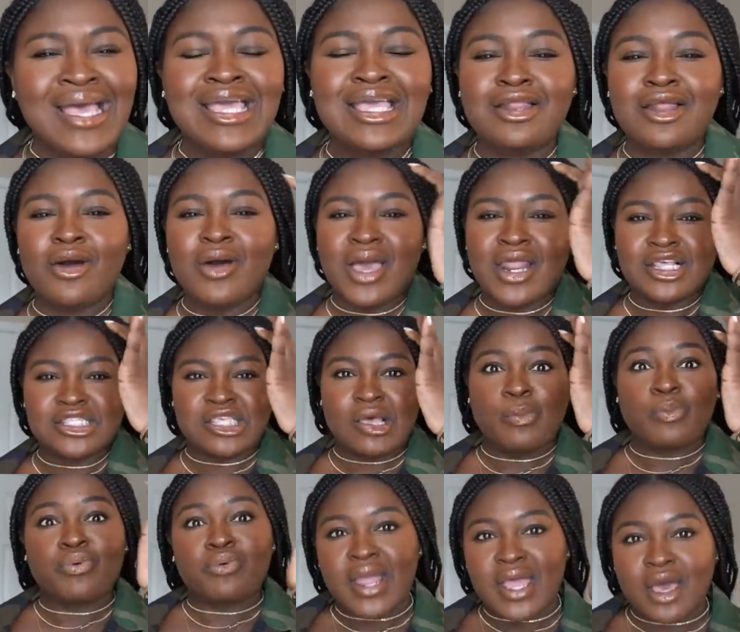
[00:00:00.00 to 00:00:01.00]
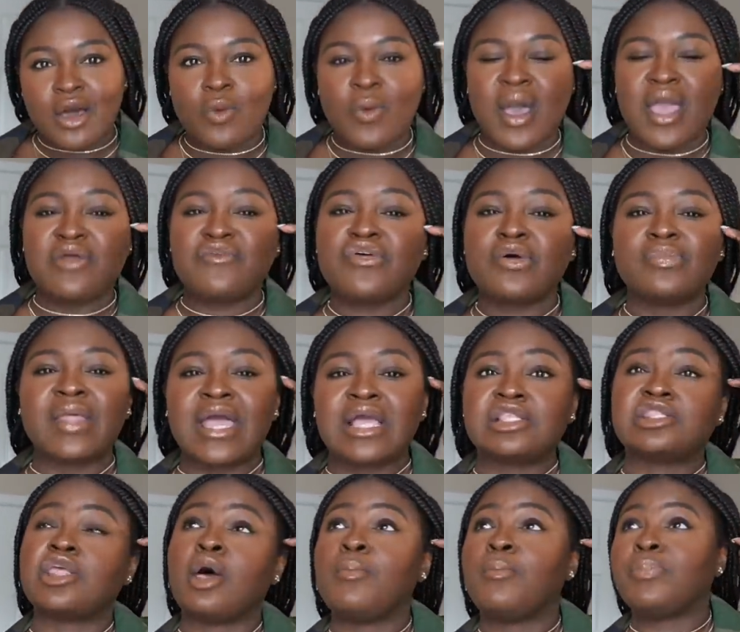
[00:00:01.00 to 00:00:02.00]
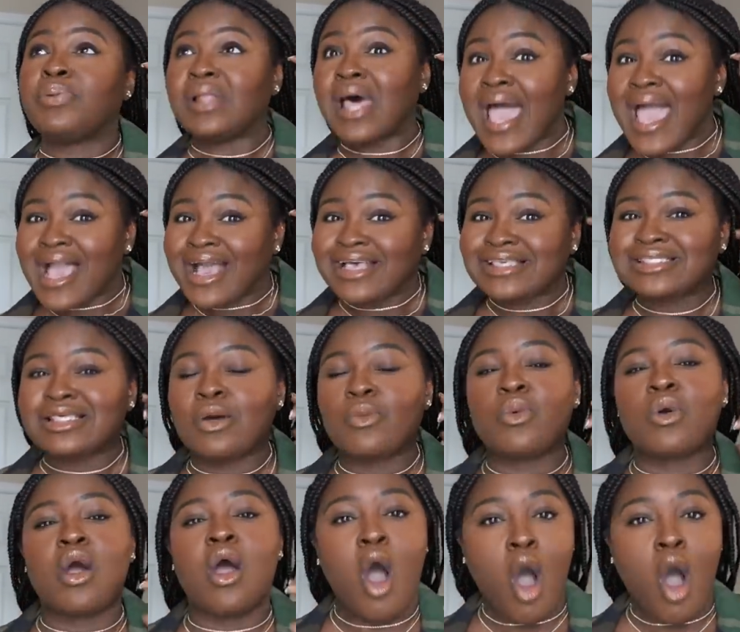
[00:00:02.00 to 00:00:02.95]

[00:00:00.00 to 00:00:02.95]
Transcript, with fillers: you know, and it's a breakaway from like the blacks that we're